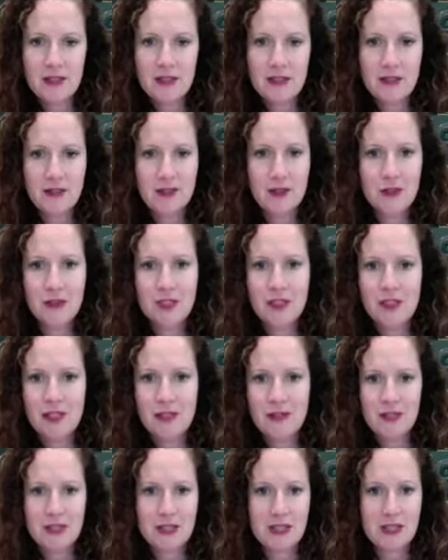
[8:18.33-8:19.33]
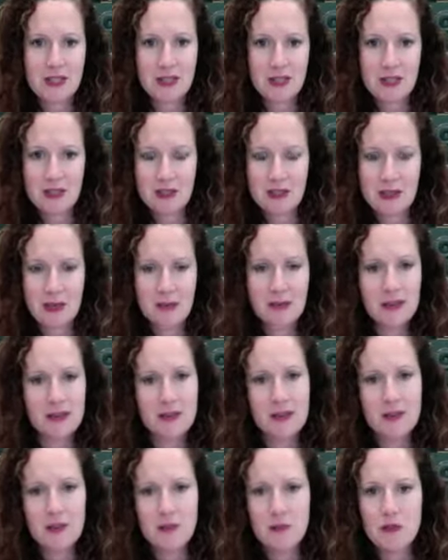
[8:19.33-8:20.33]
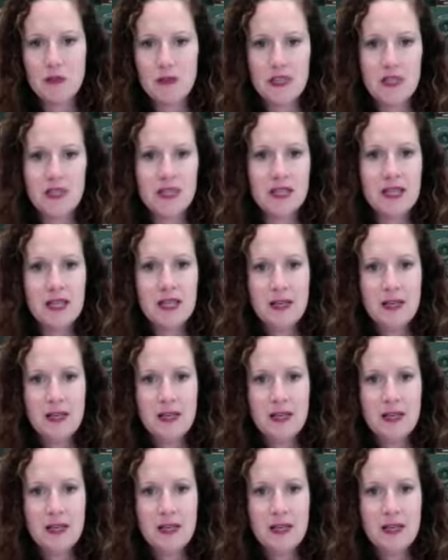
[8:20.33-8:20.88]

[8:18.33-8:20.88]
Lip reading: I've only ever seen a couple of those movies,